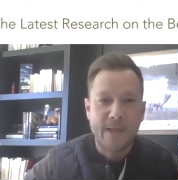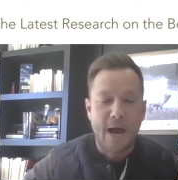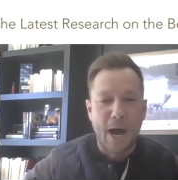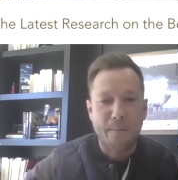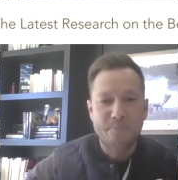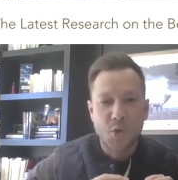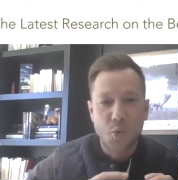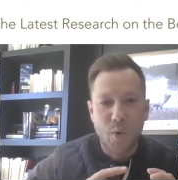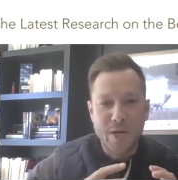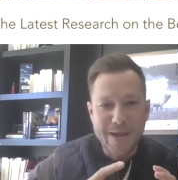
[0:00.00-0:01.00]

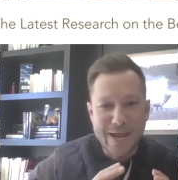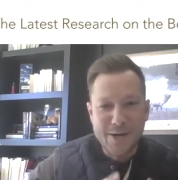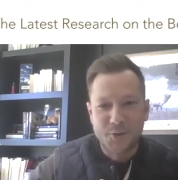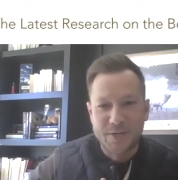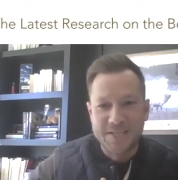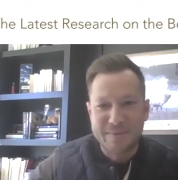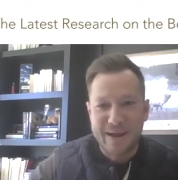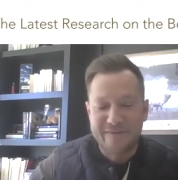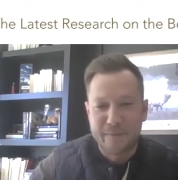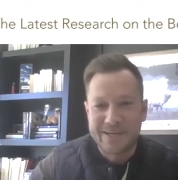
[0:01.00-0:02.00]
When you increase the
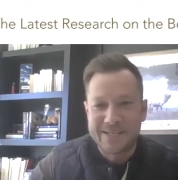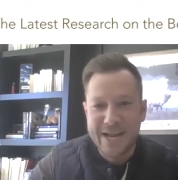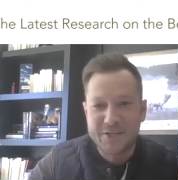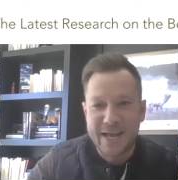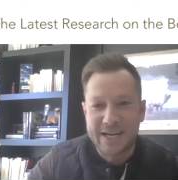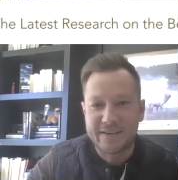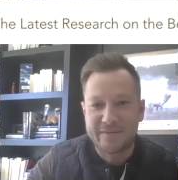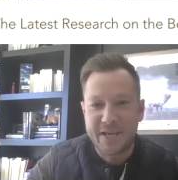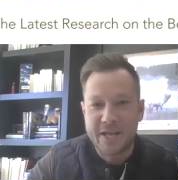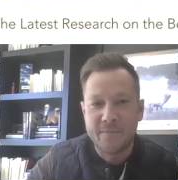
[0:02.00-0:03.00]
amount of fermentation
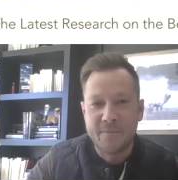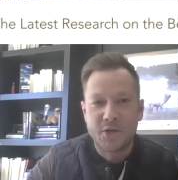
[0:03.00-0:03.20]
activity,